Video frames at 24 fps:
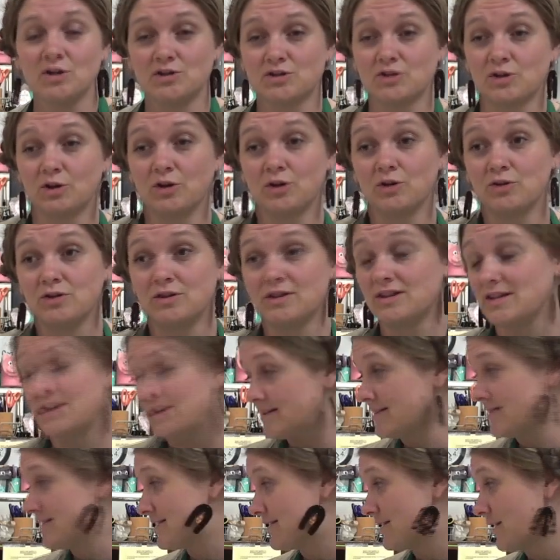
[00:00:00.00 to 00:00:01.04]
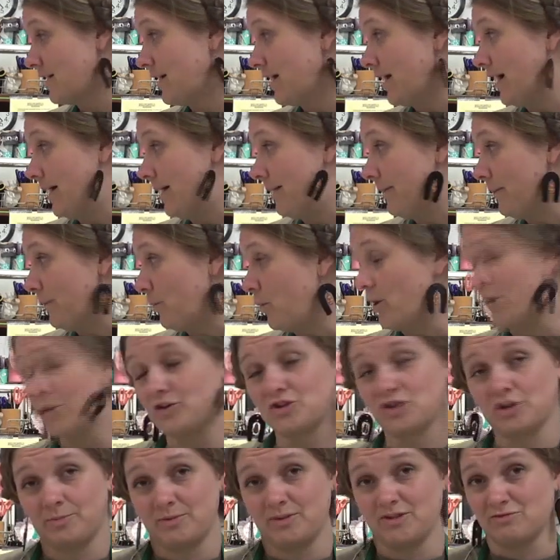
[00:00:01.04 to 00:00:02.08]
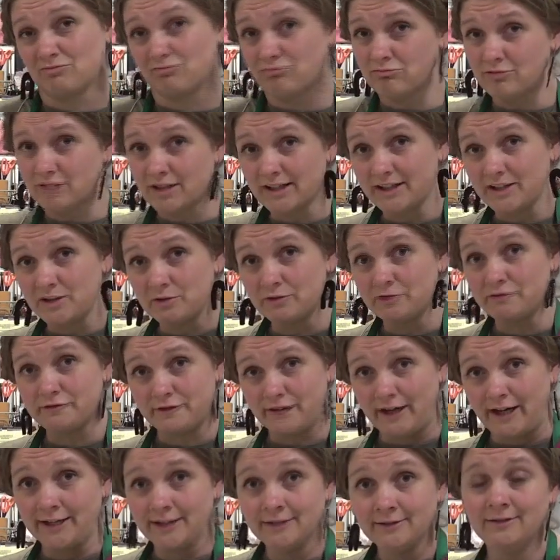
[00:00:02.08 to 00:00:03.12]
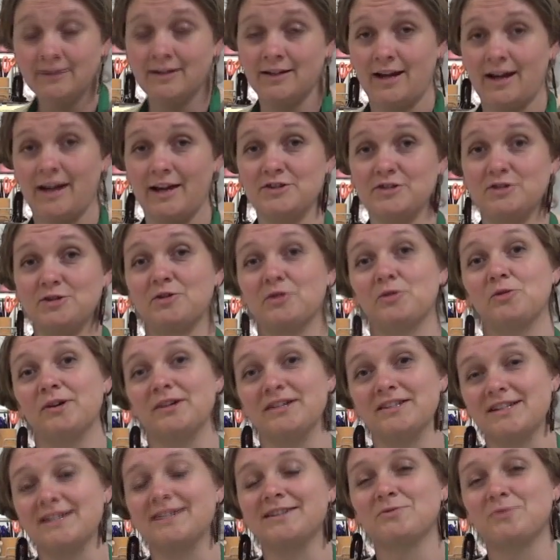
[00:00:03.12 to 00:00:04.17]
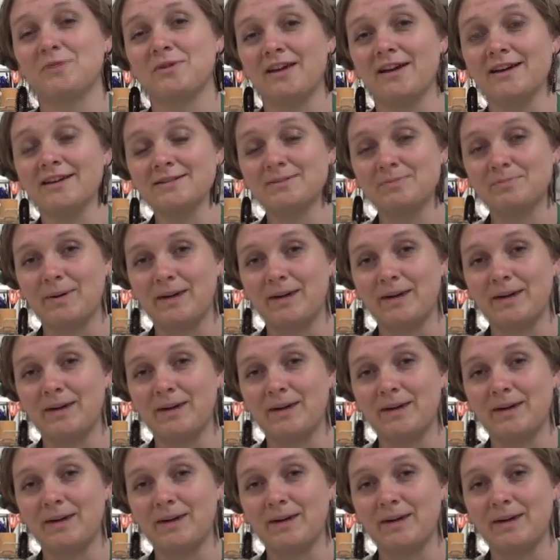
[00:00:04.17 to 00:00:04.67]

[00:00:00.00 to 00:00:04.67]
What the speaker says: So this workshop is really good fun, as it always is with us,